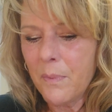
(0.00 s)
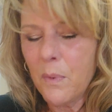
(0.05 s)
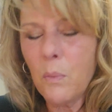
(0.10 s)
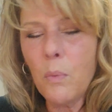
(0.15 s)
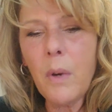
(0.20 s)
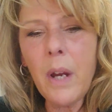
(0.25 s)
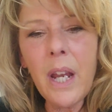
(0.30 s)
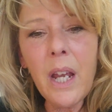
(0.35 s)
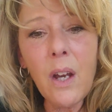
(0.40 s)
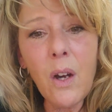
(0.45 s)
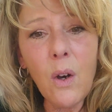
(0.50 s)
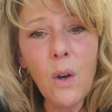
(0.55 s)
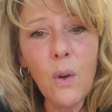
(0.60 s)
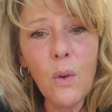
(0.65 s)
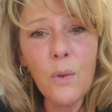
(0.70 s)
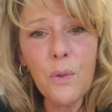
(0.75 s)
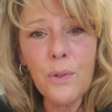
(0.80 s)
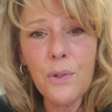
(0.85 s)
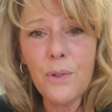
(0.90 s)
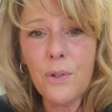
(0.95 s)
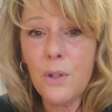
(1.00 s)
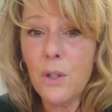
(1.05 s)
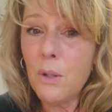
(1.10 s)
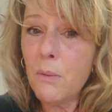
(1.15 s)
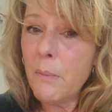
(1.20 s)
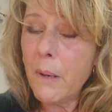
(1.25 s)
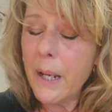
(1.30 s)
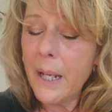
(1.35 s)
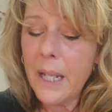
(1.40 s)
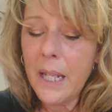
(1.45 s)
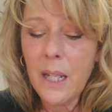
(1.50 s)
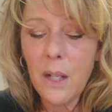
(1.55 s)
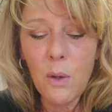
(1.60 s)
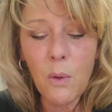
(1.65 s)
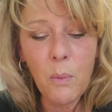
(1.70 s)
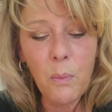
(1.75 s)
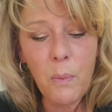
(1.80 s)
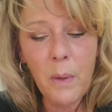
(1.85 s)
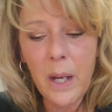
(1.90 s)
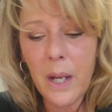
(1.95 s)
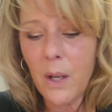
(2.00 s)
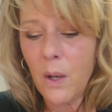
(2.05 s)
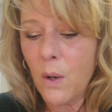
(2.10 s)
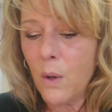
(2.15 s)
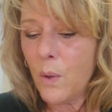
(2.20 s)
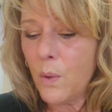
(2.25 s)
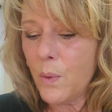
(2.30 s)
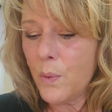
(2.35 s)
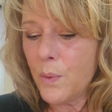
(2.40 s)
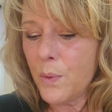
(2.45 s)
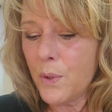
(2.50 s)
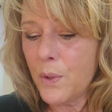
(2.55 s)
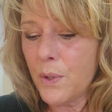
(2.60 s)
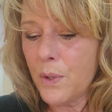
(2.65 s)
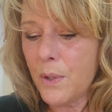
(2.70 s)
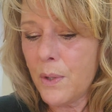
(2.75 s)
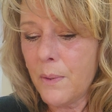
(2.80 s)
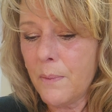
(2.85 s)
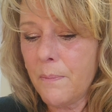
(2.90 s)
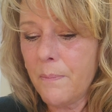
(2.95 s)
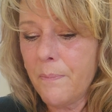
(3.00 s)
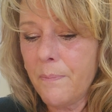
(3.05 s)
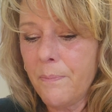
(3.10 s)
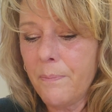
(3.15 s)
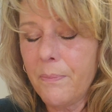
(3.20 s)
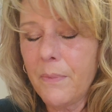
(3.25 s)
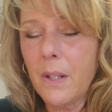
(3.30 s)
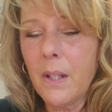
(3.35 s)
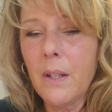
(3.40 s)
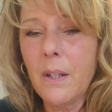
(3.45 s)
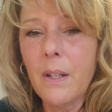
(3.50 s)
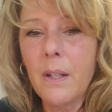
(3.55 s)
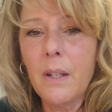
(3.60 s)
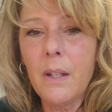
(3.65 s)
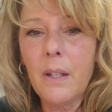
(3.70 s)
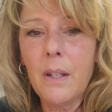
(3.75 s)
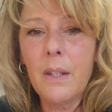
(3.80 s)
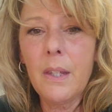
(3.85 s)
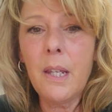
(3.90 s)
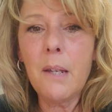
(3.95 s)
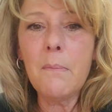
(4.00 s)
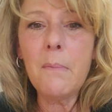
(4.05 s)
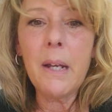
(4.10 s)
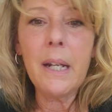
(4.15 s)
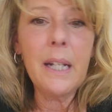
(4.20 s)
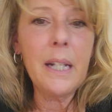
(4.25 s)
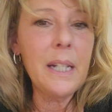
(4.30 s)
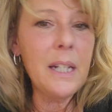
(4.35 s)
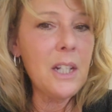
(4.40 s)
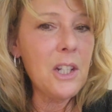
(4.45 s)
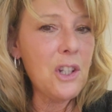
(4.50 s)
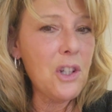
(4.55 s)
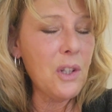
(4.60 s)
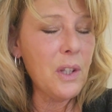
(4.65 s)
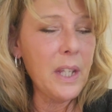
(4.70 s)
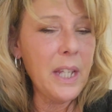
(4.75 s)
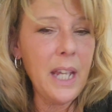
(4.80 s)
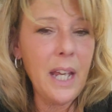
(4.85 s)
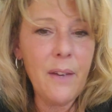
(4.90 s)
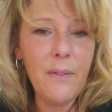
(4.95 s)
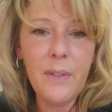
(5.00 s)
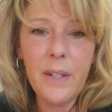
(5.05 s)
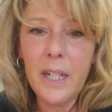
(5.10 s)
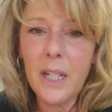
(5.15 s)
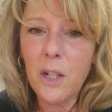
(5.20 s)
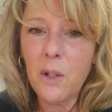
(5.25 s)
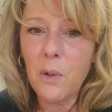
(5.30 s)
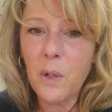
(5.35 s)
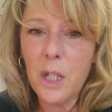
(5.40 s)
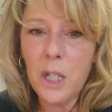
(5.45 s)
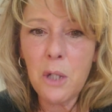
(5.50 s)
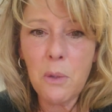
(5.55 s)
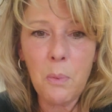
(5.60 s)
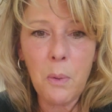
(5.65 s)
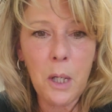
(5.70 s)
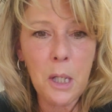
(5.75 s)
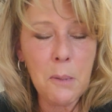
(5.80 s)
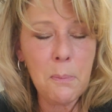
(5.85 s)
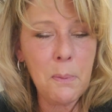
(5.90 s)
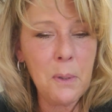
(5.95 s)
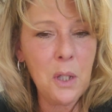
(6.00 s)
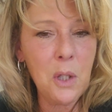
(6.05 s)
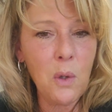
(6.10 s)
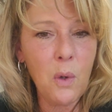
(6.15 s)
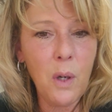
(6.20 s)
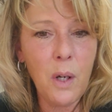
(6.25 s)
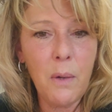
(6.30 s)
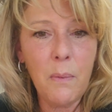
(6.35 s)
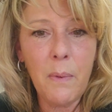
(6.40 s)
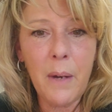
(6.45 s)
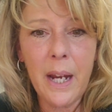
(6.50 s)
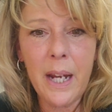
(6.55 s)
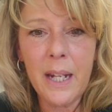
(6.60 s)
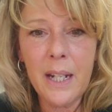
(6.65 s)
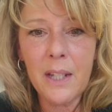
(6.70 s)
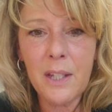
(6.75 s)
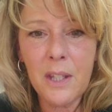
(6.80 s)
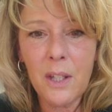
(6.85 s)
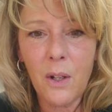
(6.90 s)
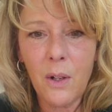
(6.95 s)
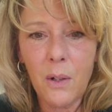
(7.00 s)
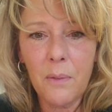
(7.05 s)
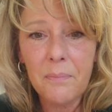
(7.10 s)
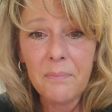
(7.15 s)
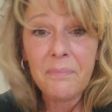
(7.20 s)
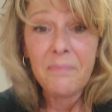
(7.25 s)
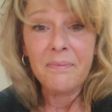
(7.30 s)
Rails. You might hear rails. They might initially have an increased respiratory rate as they're